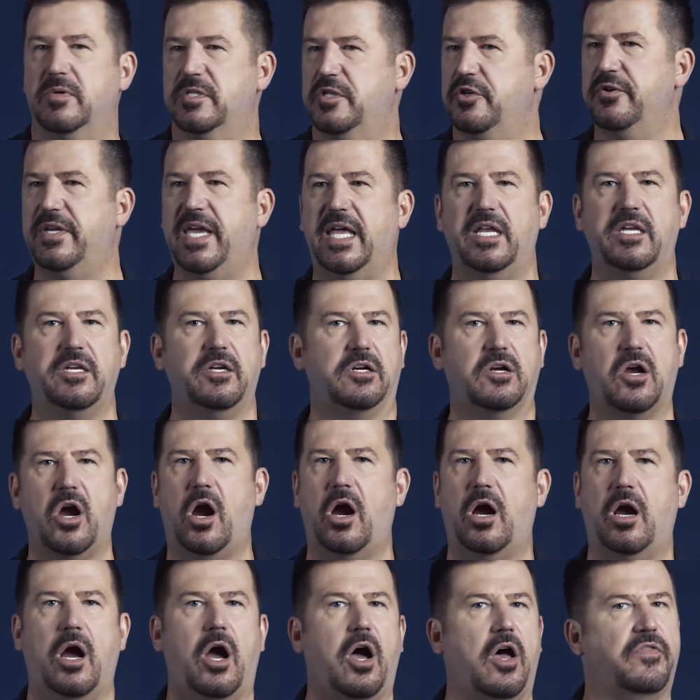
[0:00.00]
As you get in your
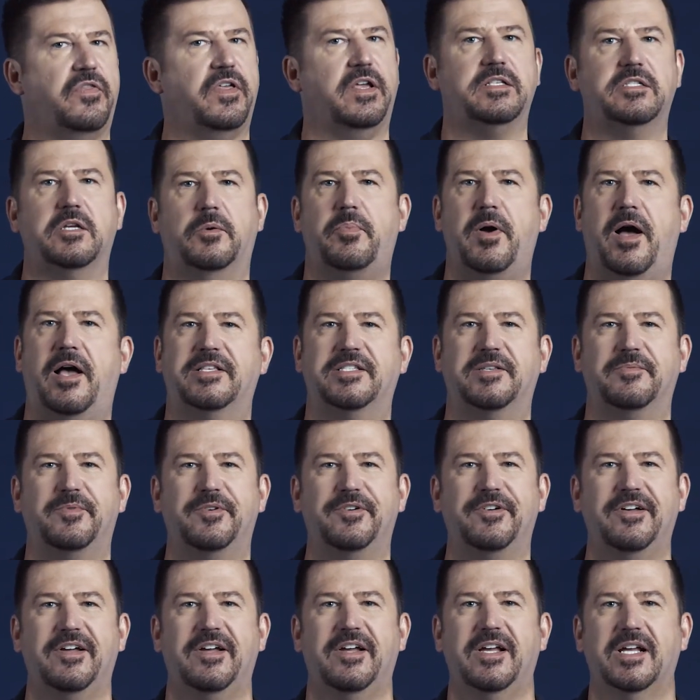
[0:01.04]
car, all things are possible.
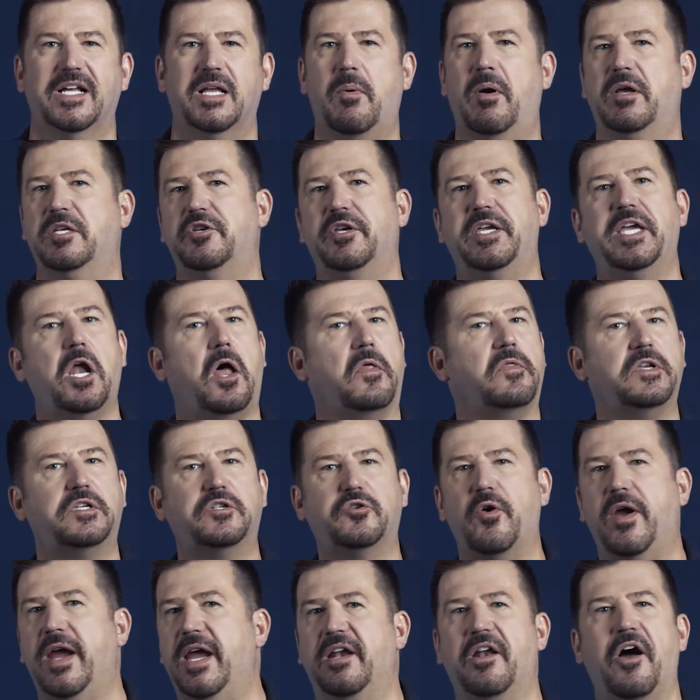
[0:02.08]
Come on, as you get on the
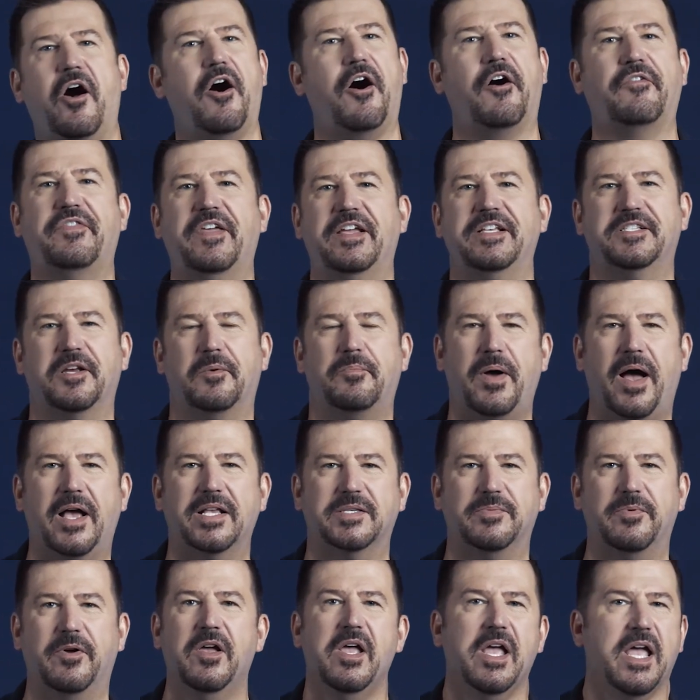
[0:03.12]
train, all things are
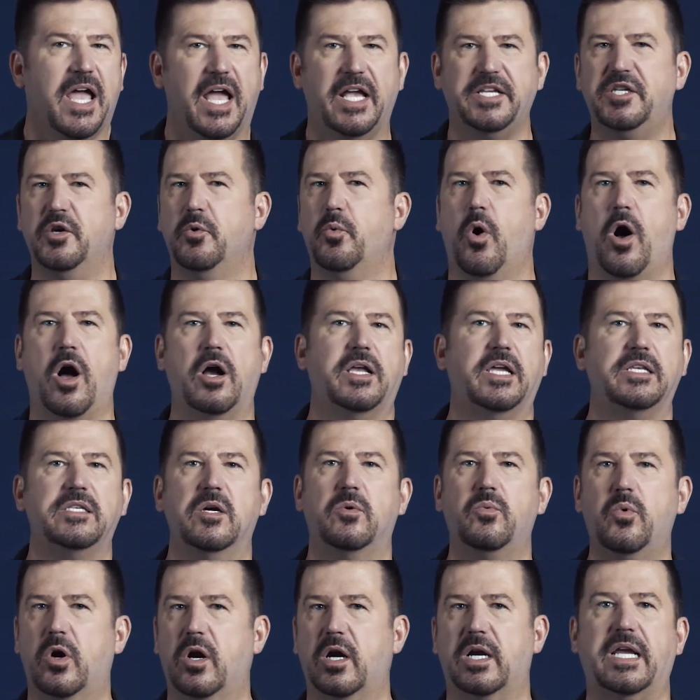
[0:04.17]
possible. As you walk into
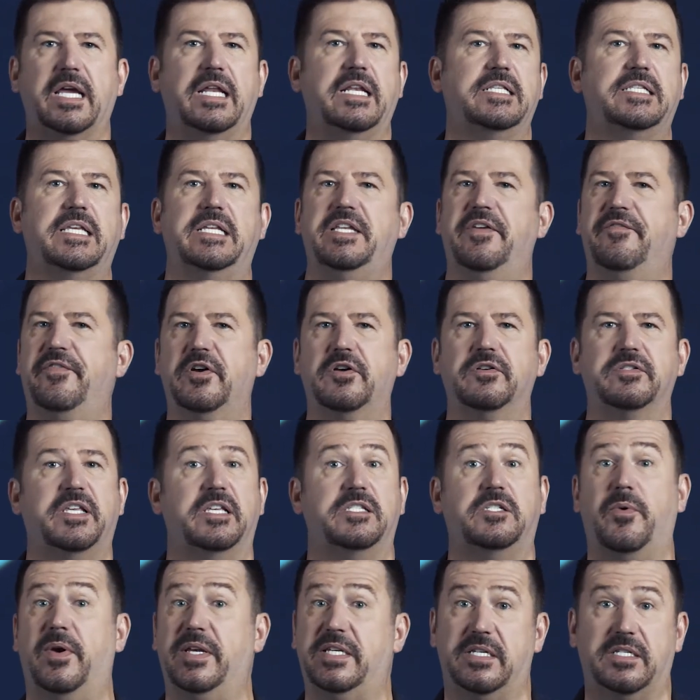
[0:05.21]
work and it's a difficult
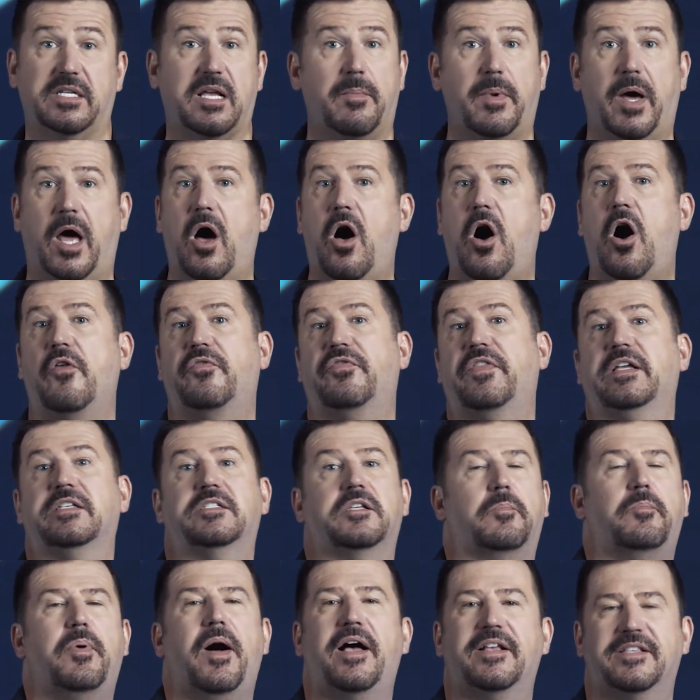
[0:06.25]
situation, come on, all things
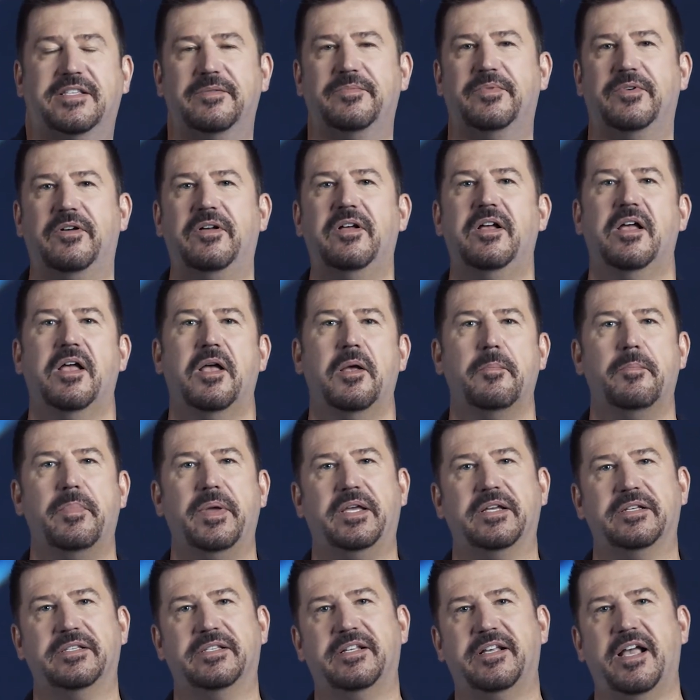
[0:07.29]
are possible
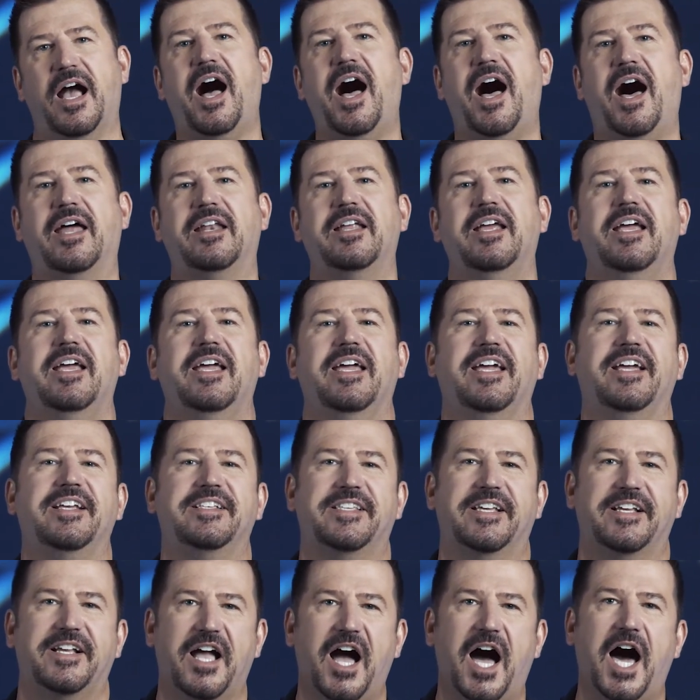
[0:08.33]
because God is
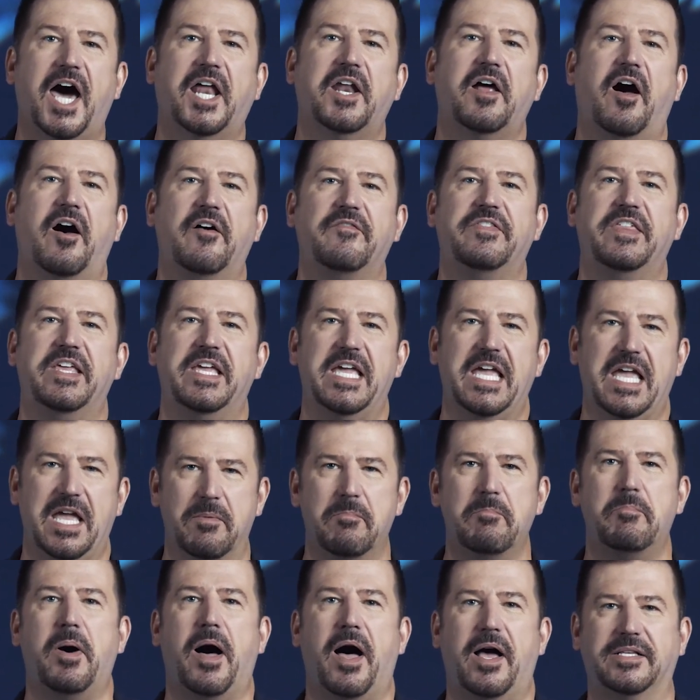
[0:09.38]
a God of the
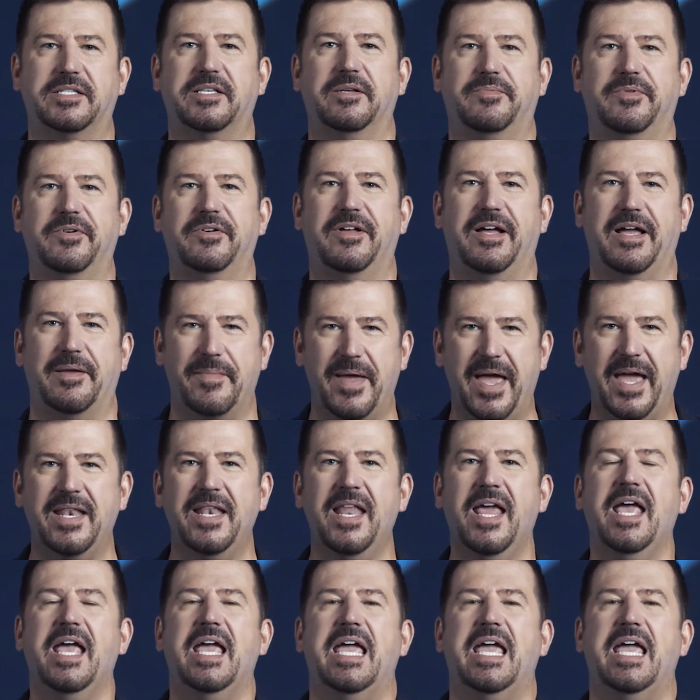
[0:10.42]
impossible. Amen?